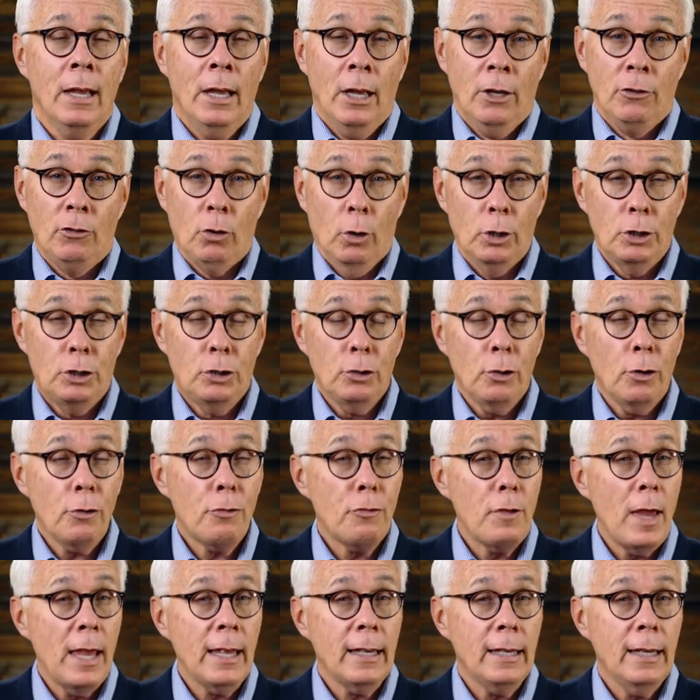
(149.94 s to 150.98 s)
So as you're
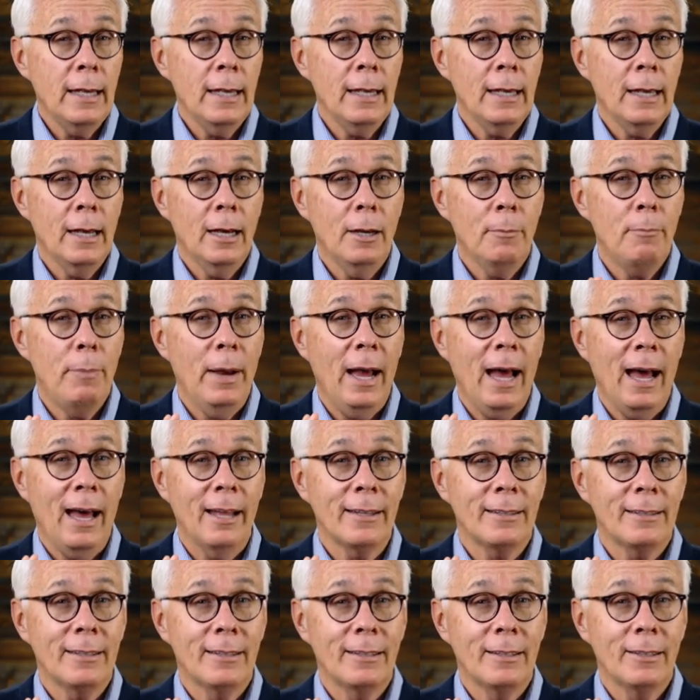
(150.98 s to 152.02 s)
thinking
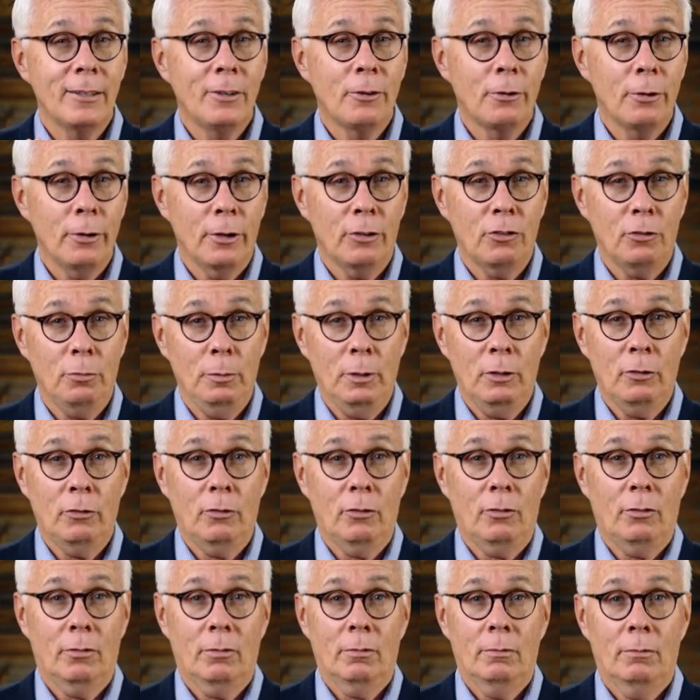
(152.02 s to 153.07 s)
about
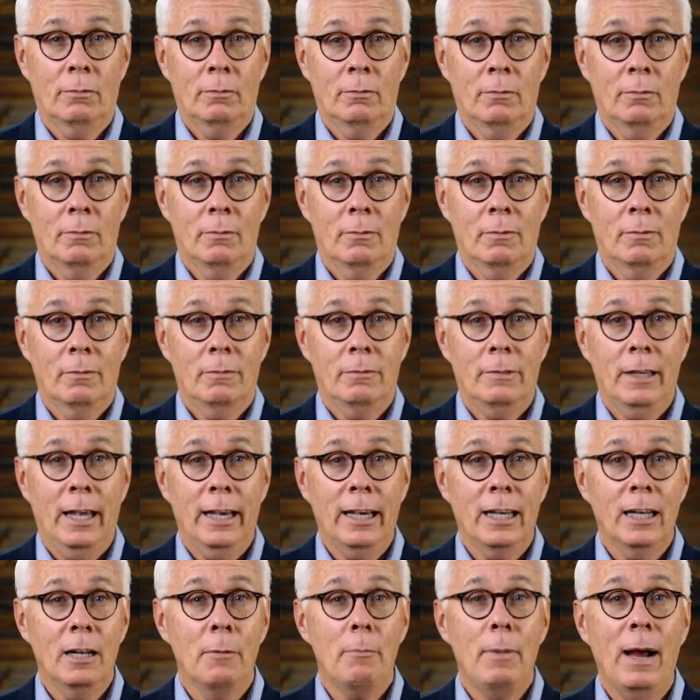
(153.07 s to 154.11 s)
Christmas,
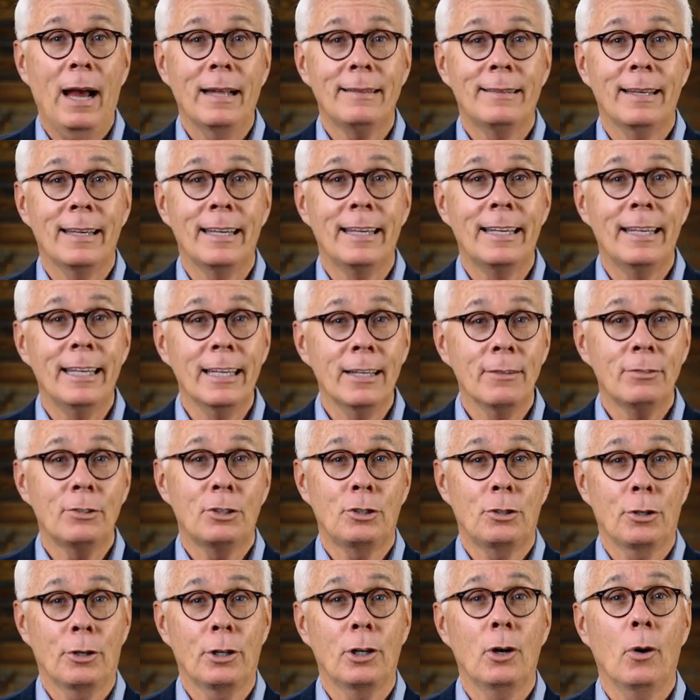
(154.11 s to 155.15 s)
thinking about the
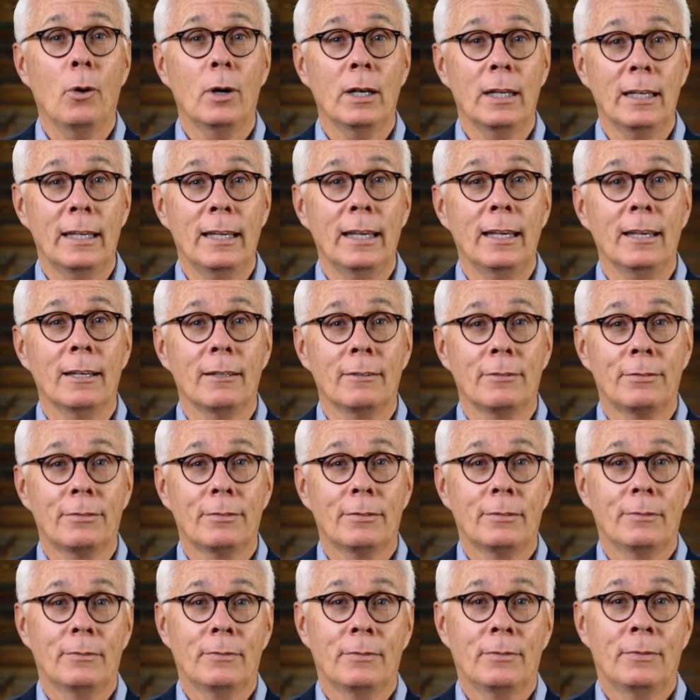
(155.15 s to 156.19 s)
gifts you're going to give,
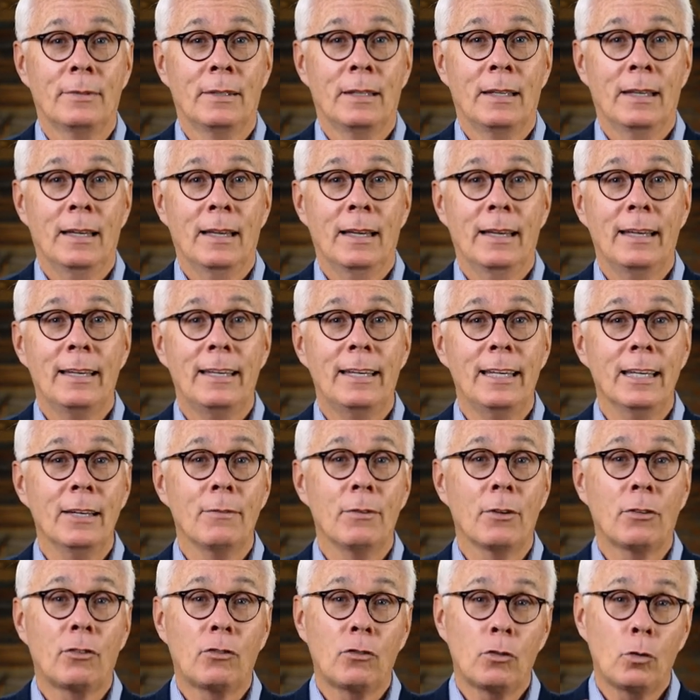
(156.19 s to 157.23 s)
give
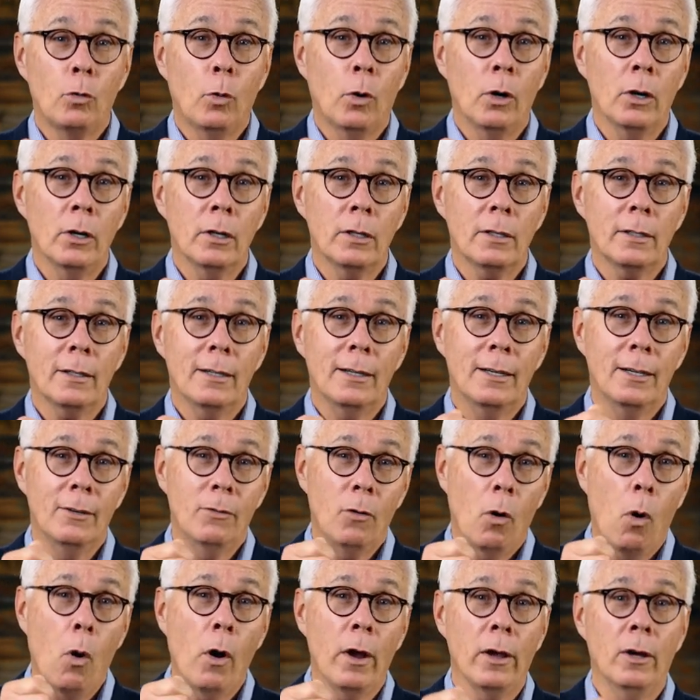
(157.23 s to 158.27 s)
a squirt of
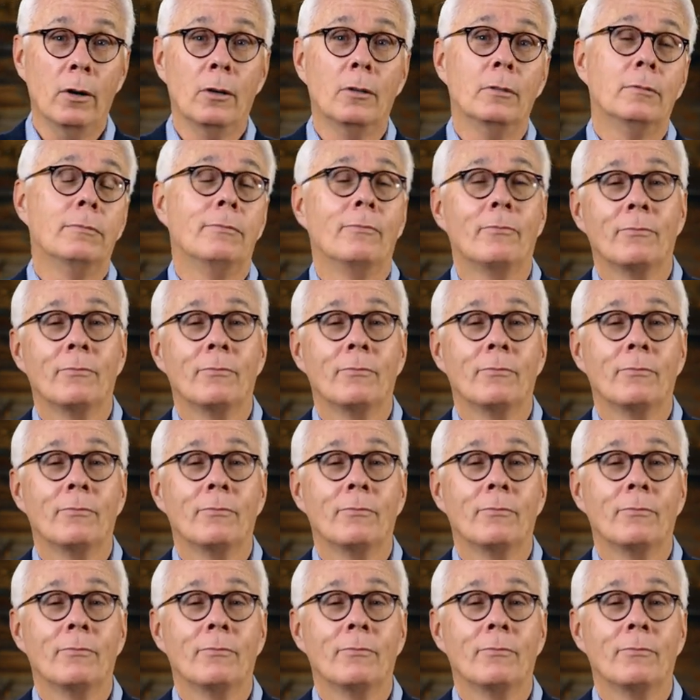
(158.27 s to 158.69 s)
oil,